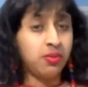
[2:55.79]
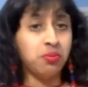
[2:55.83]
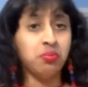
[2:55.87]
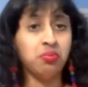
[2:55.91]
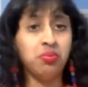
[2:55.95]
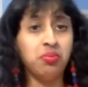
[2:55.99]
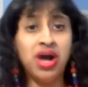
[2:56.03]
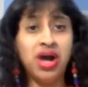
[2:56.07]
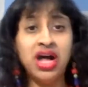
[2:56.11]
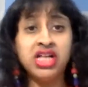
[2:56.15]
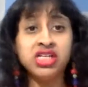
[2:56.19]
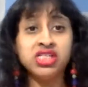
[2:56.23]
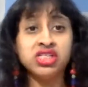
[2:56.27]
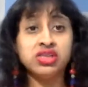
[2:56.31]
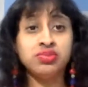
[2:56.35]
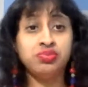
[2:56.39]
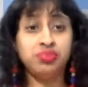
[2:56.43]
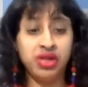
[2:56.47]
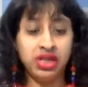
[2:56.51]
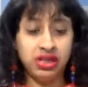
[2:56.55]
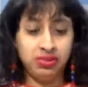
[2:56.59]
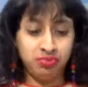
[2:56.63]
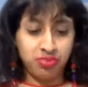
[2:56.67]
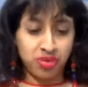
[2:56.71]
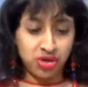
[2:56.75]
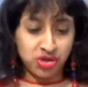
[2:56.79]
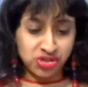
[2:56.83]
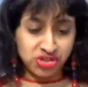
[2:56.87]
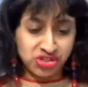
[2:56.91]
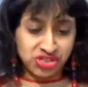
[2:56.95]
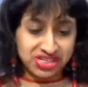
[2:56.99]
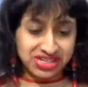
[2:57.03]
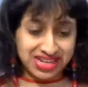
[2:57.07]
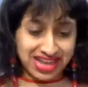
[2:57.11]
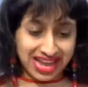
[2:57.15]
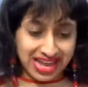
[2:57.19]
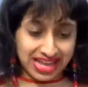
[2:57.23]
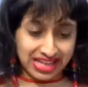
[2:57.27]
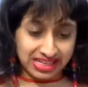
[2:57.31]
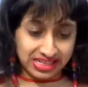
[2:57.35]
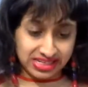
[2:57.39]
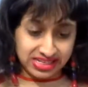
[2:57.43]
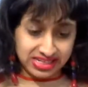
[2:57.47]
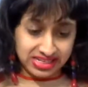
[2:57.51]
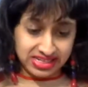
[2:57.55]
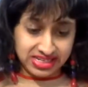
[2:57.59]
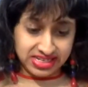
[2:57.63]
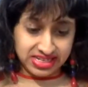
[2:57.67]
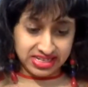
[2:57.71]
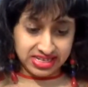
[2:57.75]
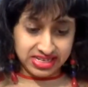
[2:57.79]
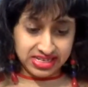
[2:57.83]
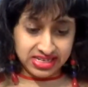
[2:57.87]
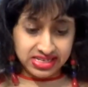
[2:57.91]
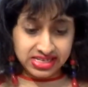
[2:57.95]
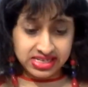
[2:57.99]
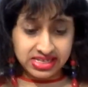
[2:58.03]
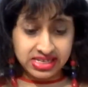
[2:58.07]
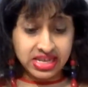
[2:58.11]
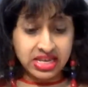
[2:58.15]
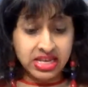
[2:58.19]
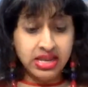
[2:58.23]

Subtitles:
multiple personalities,